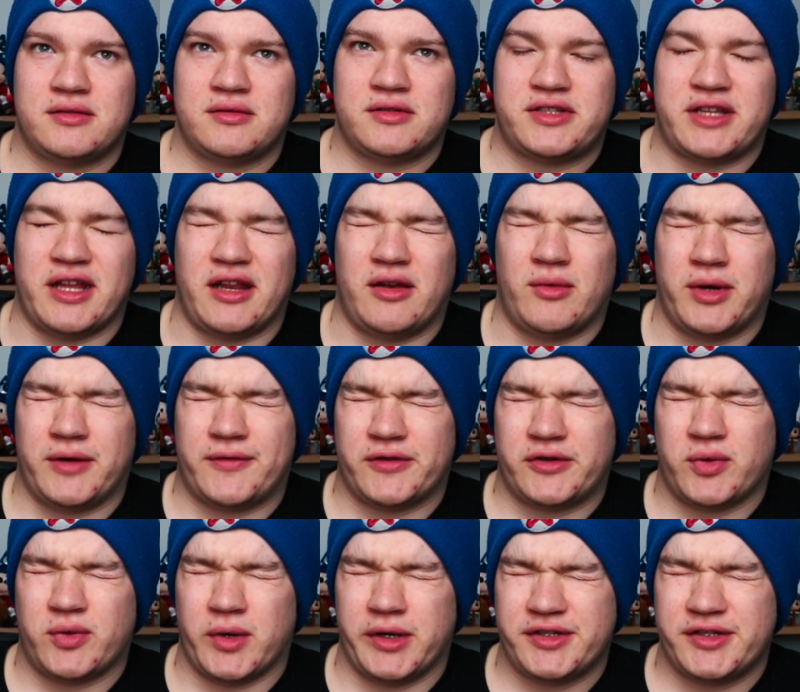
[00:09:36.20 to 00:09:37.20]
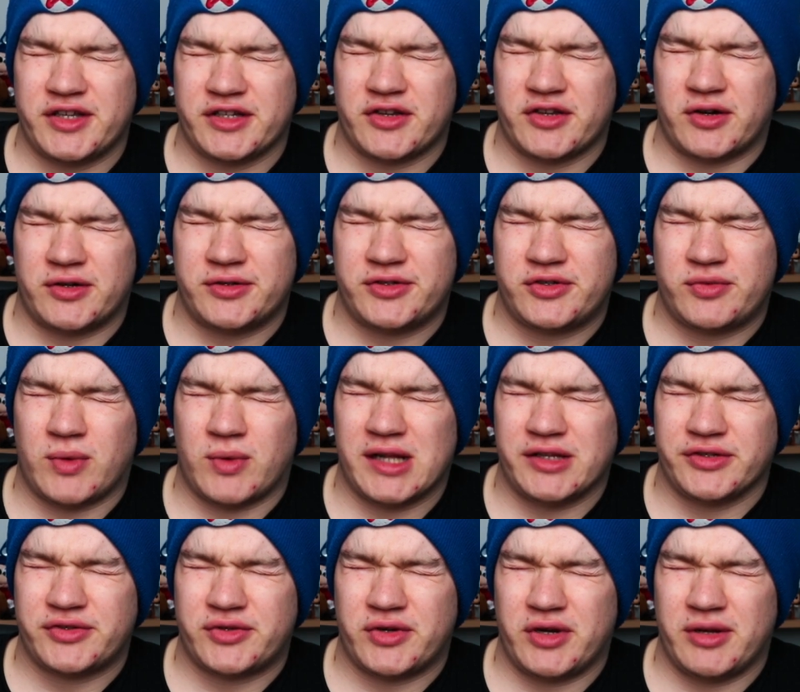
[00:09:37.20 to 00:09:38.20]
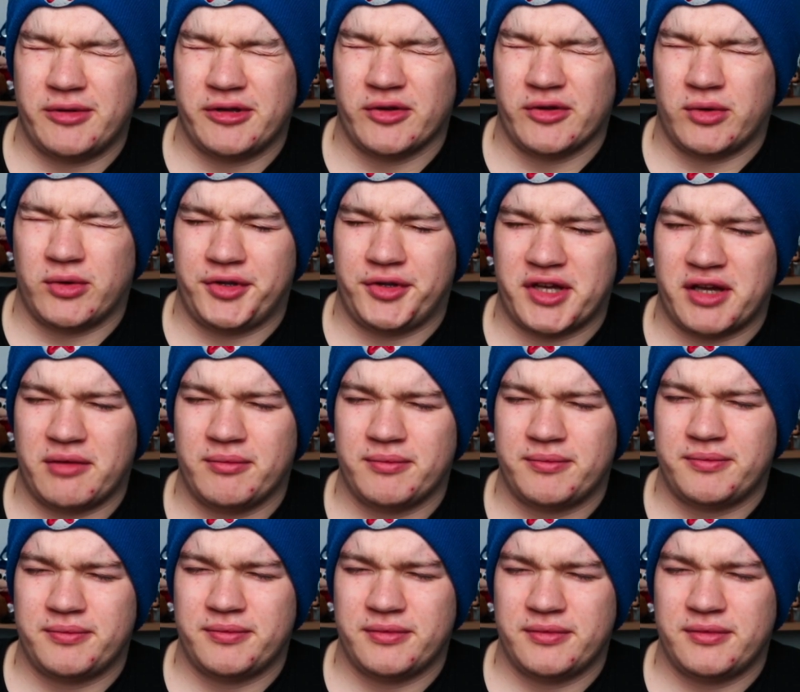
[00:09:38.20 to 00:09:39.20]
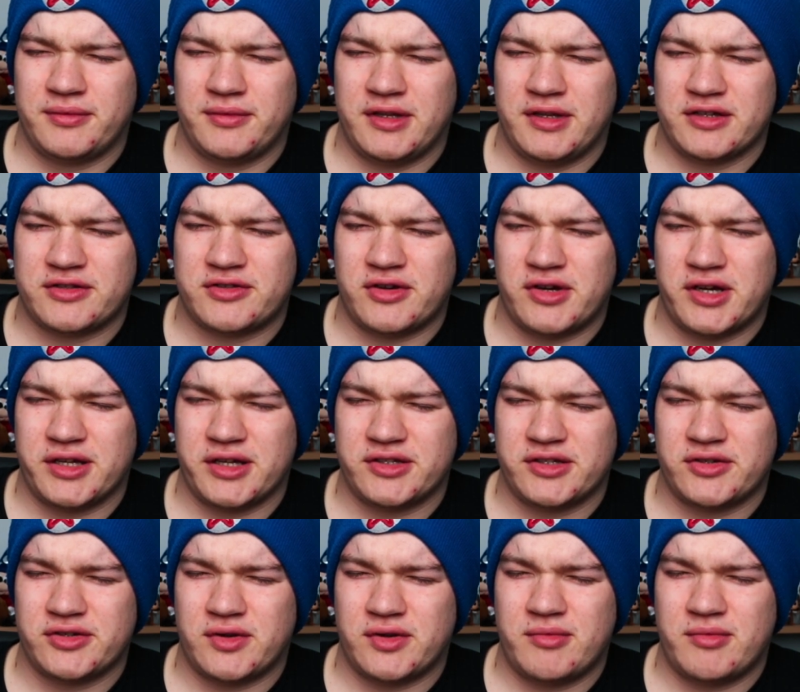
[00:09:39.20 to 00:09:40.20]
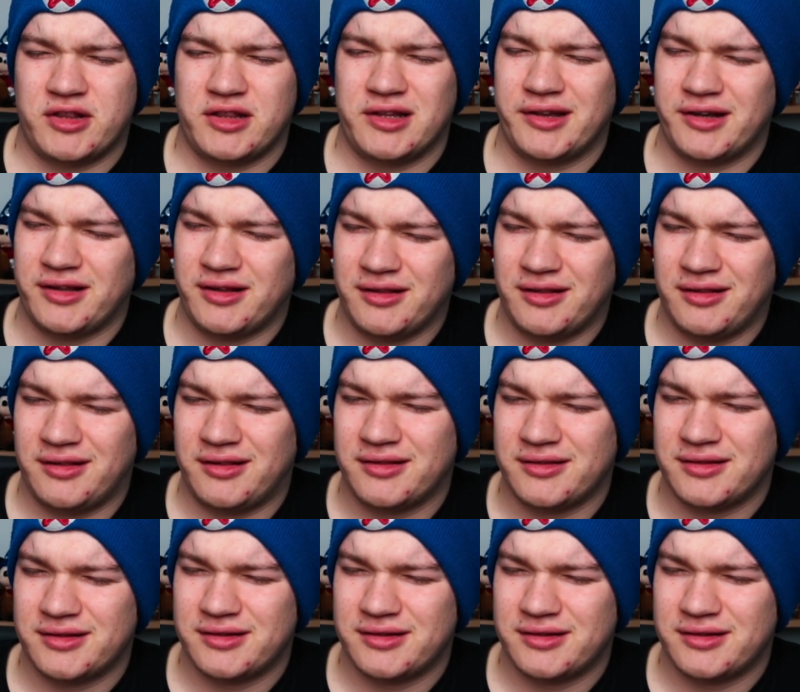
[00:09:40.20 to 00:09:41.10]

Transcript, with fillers: stayed awake for 26 hours while streaming the whole time yesterday, so I'm a little